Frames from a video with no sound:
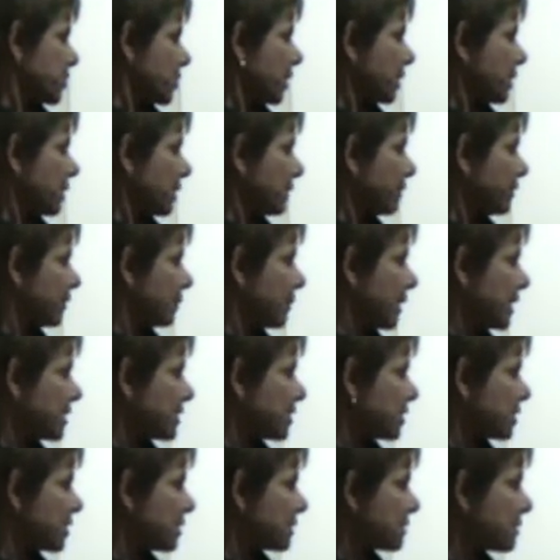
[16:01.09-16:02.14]
you get the
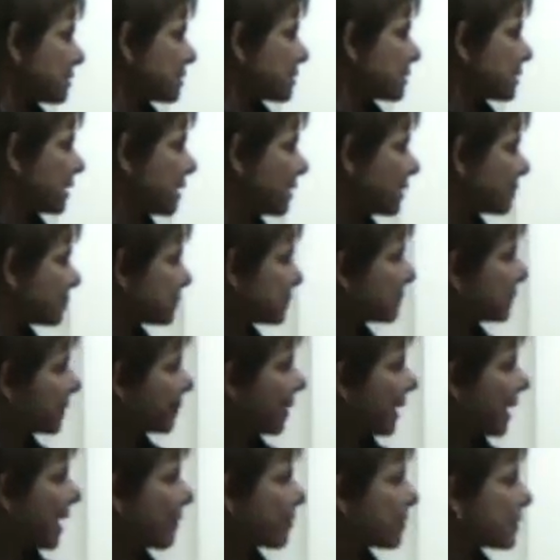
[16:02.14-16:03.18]
information, so we
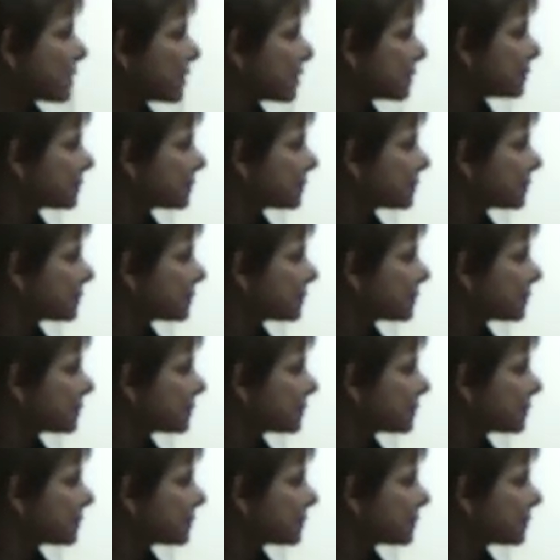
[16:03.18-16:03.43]
may have to